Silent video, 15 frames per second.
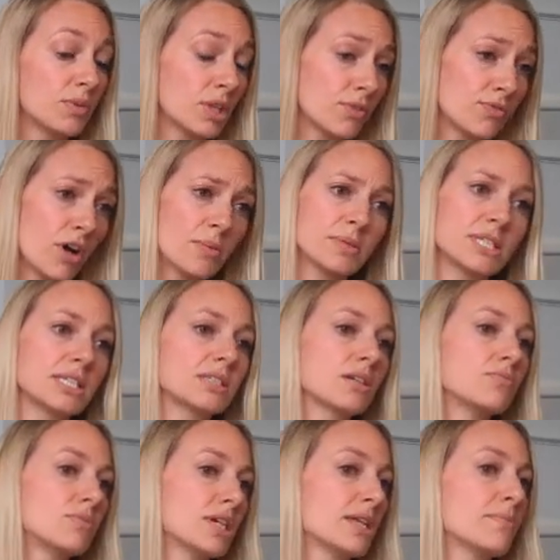the pharmacist
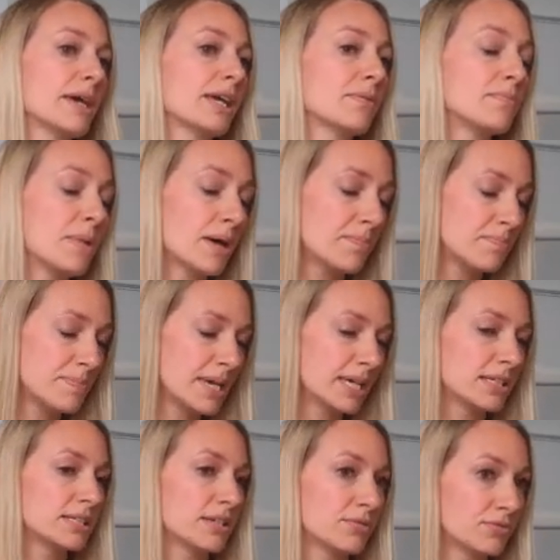can really make a
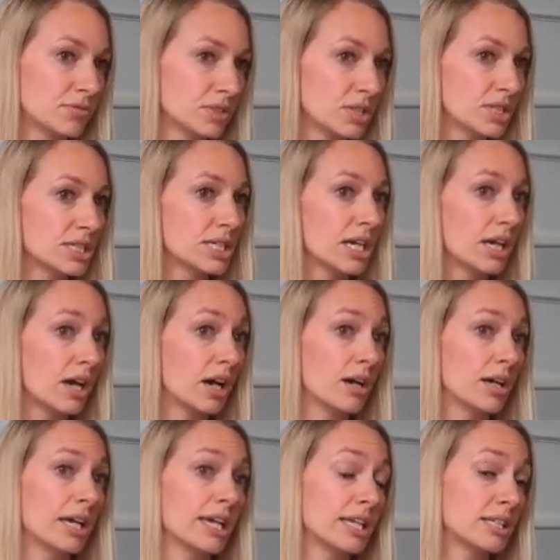big difference
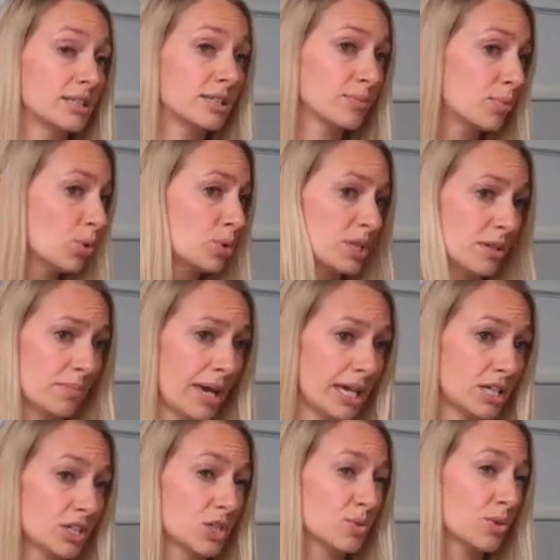in supporting
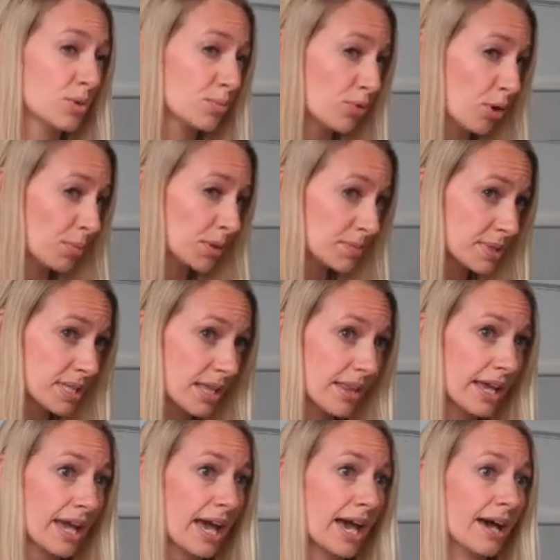patients with the problems that
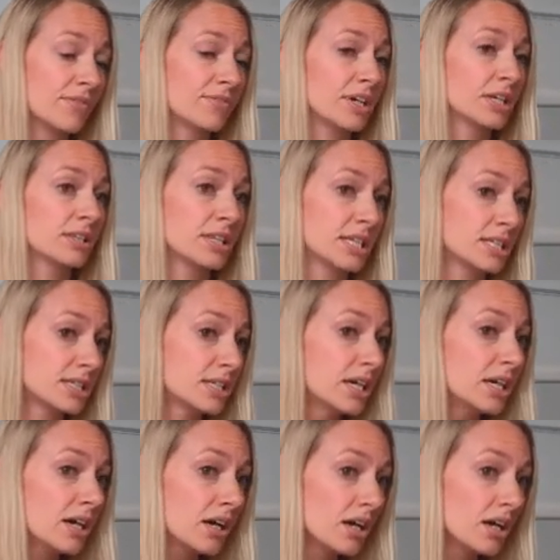they have at this